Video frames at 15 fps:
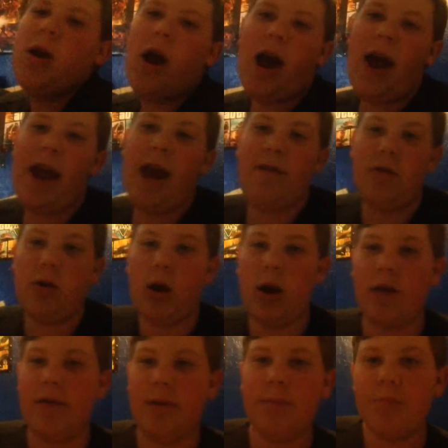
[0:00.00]
I have a lot
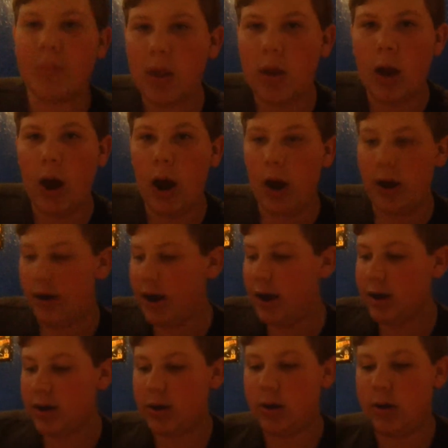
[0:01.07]
of them.
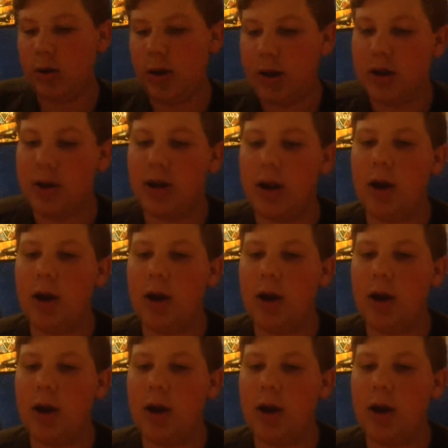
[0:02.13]
Next is